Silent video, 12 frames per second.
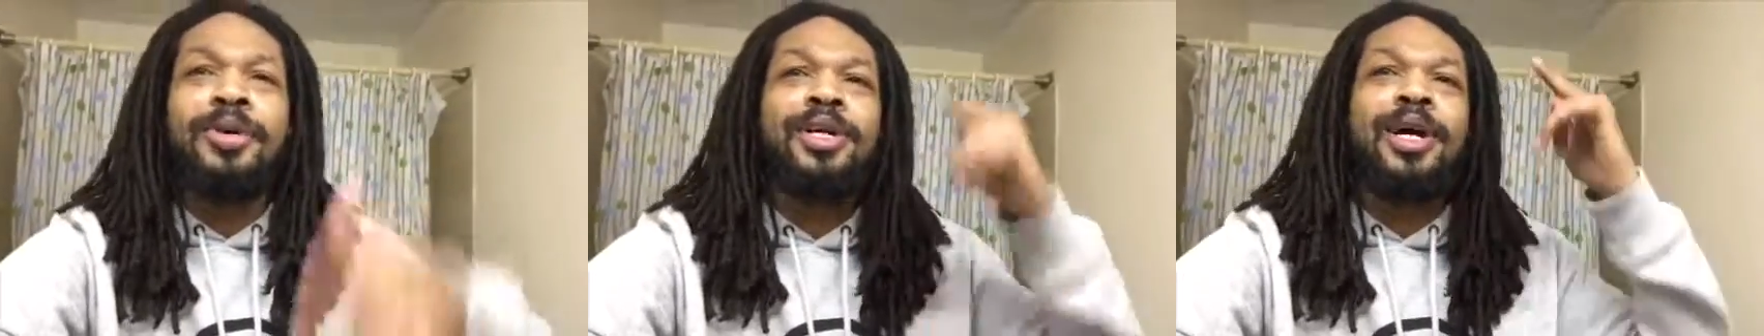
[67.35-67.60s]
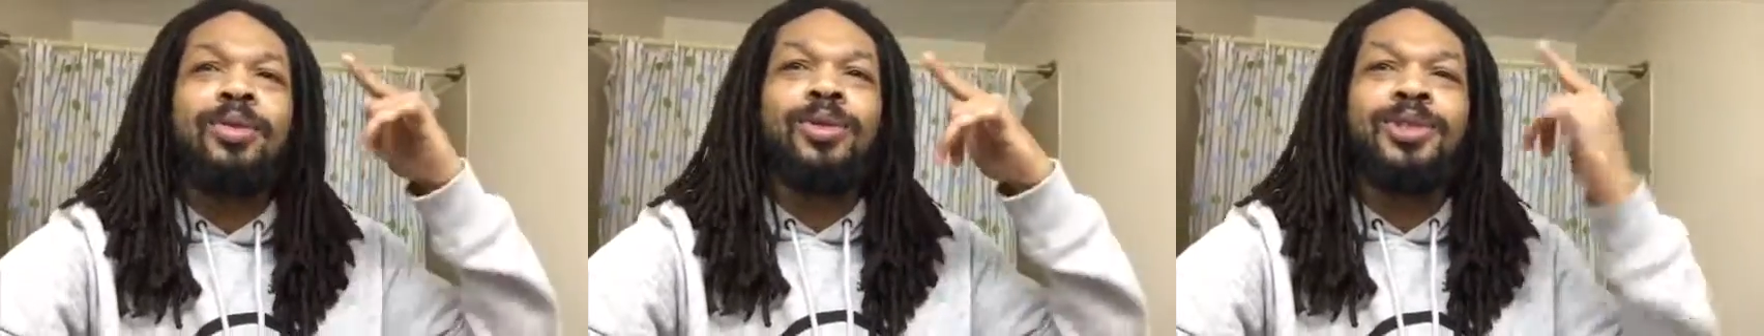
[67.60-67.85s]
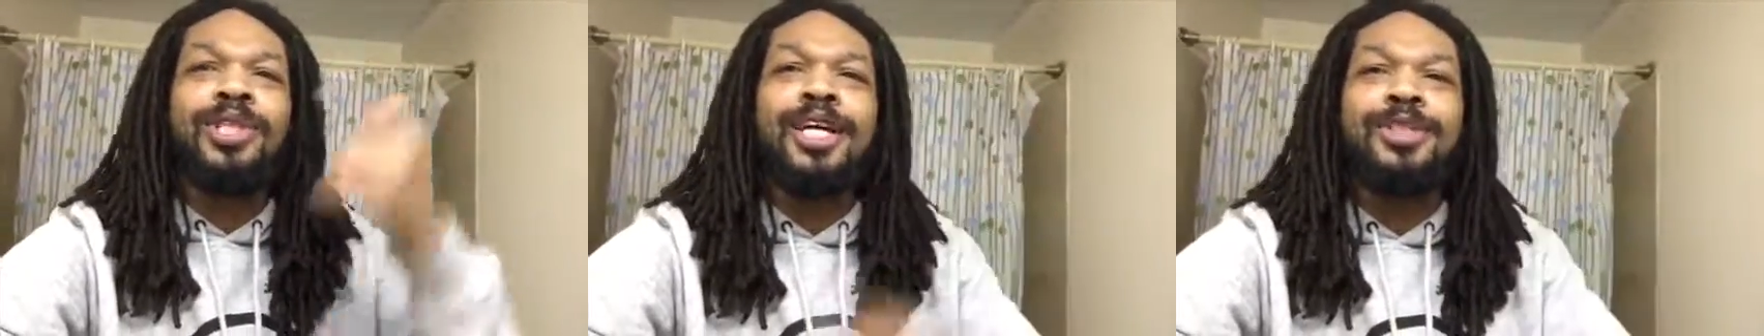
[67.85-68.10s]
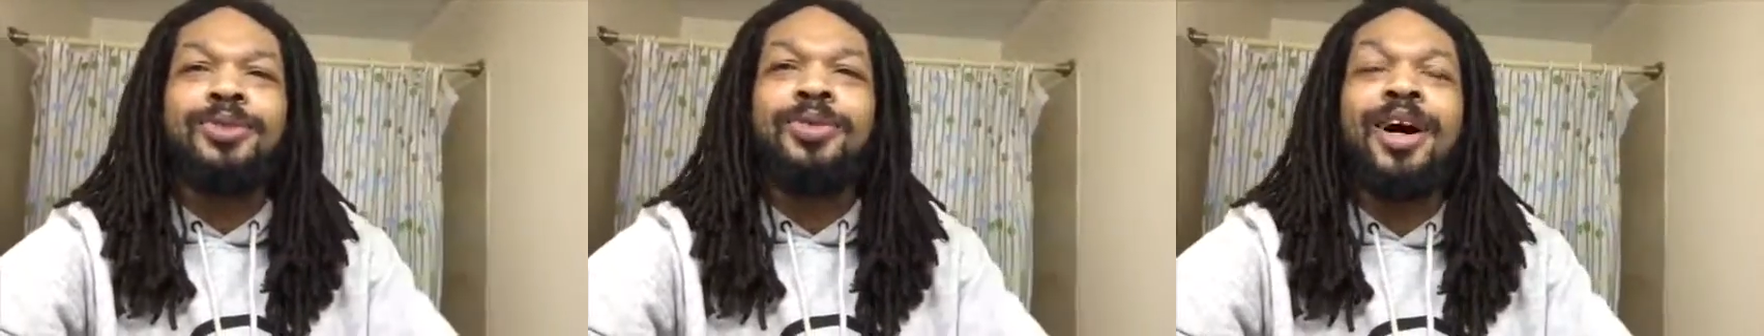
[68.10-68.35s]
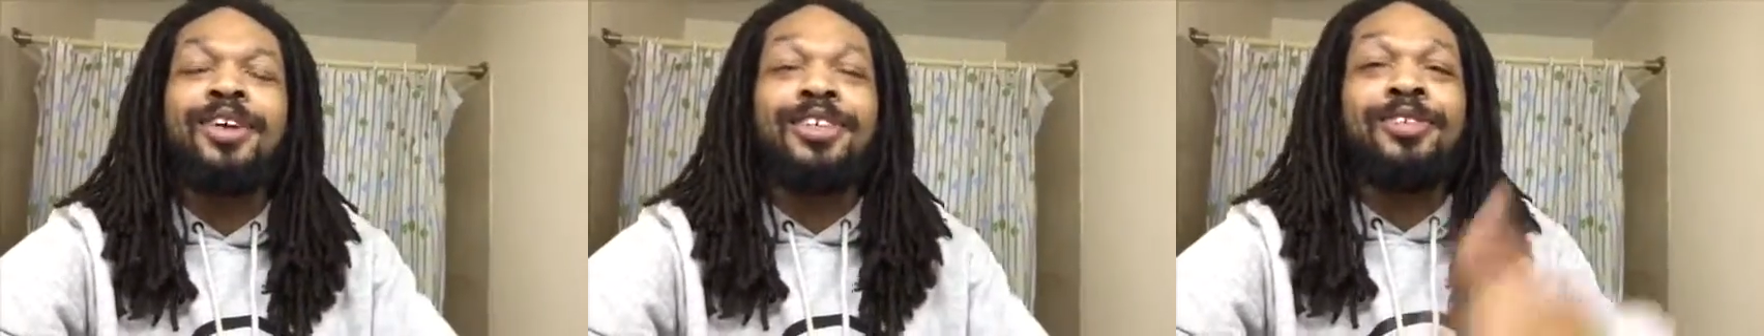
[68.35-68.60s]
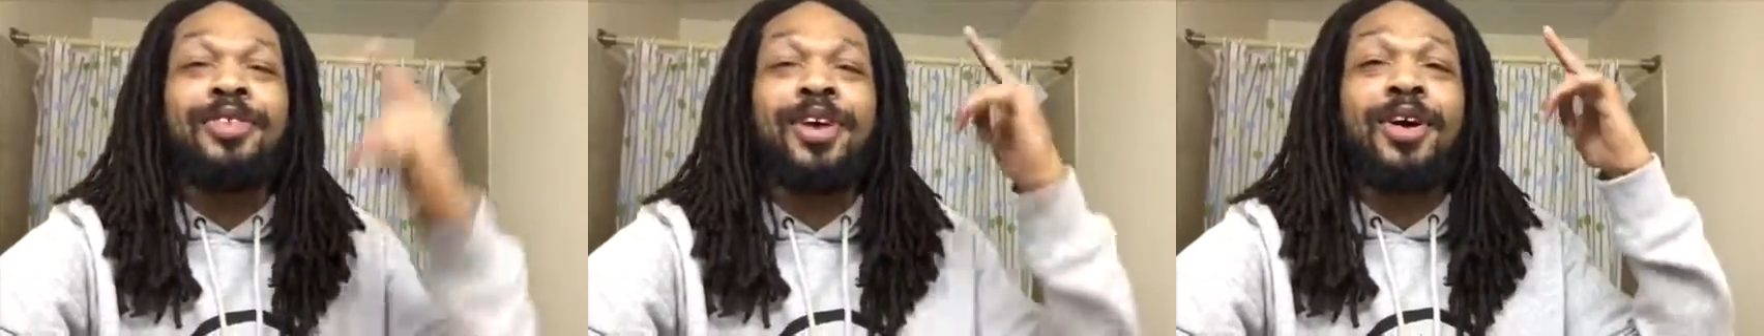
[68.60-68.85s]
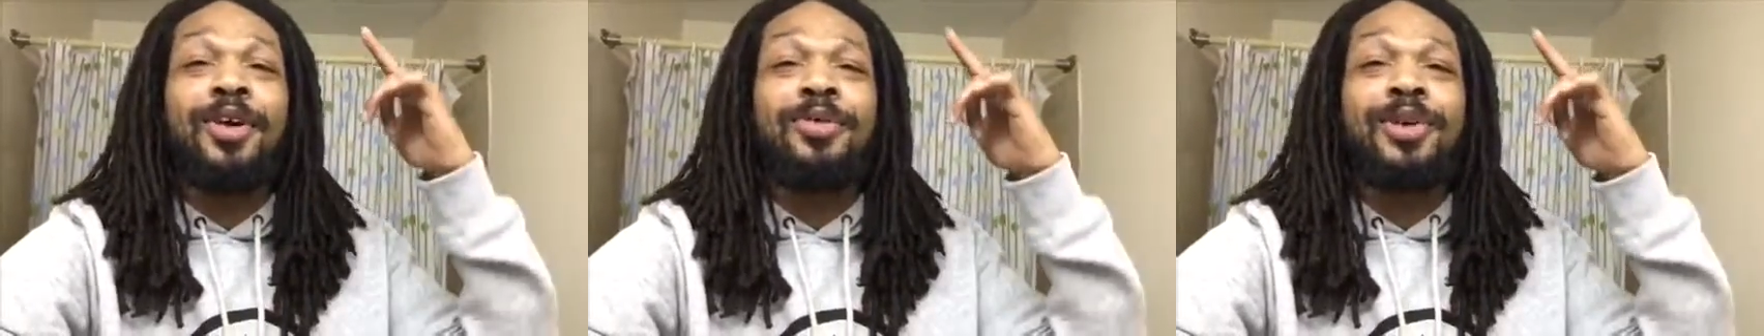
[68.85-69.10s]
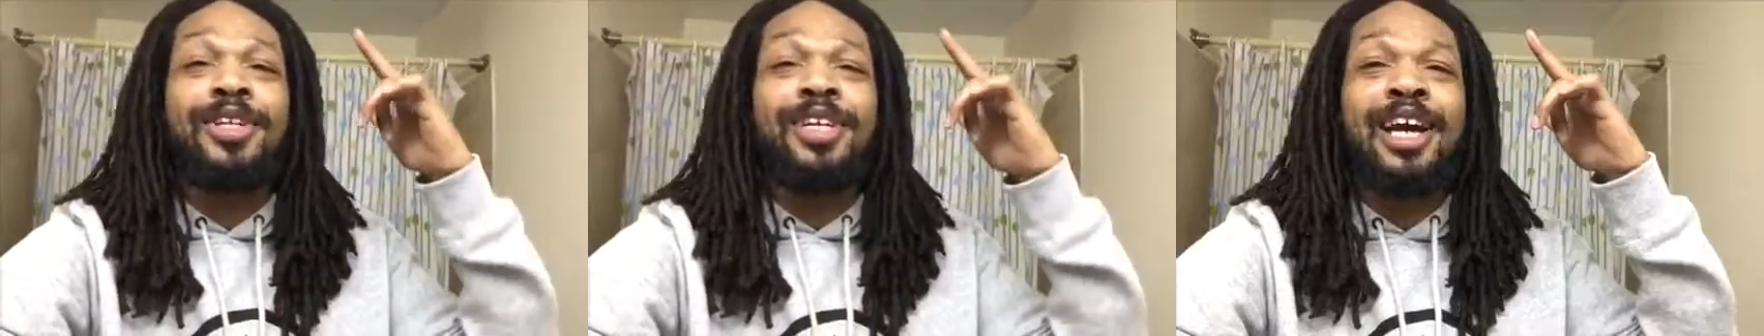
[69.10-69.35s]
and I will shout you out if I
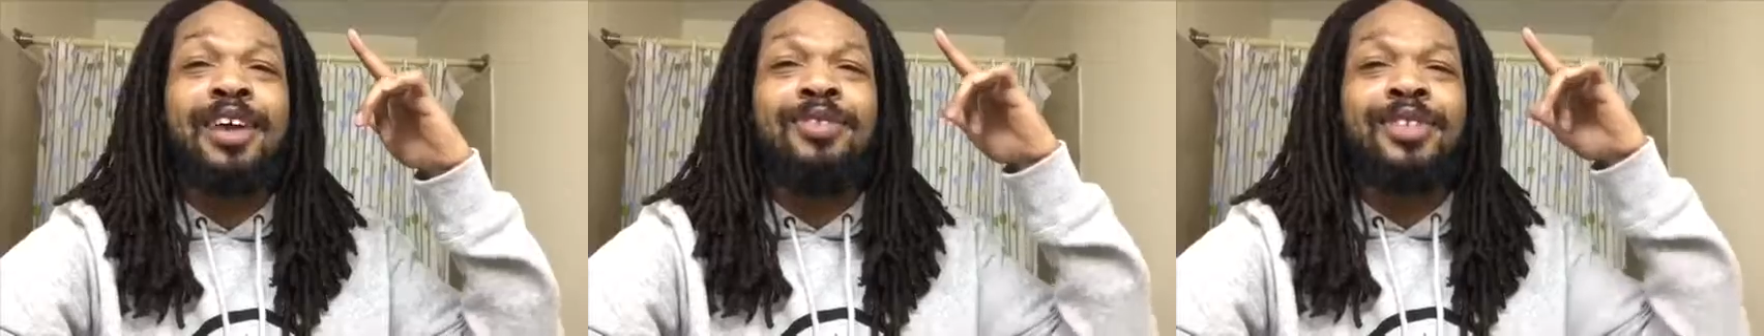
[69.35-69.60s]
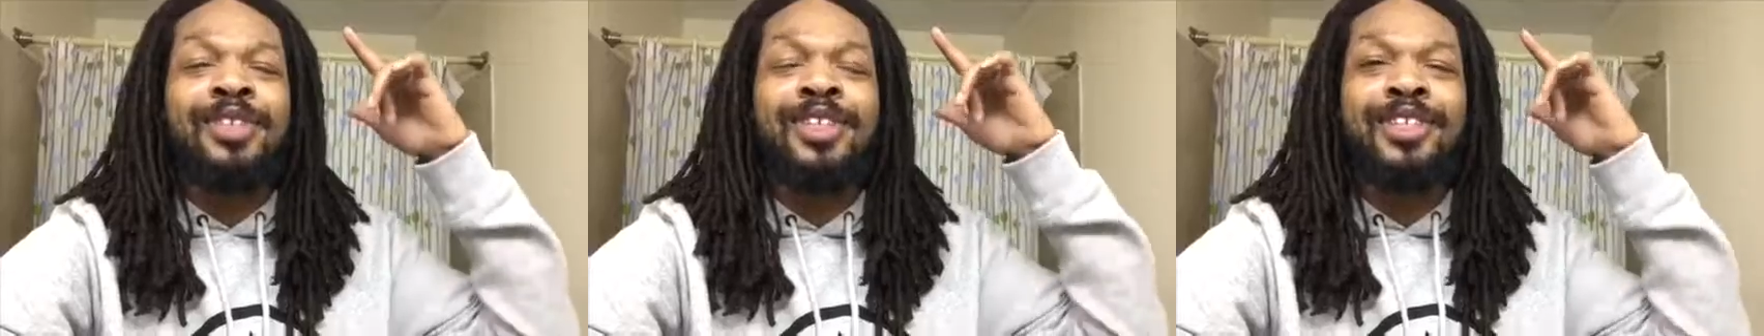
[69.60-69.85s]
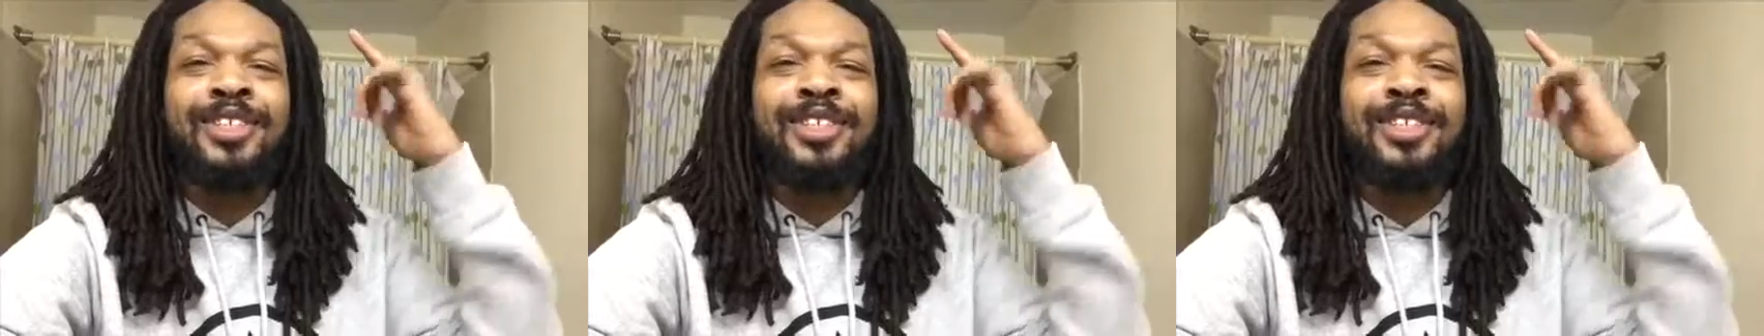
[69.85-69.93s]
already haven't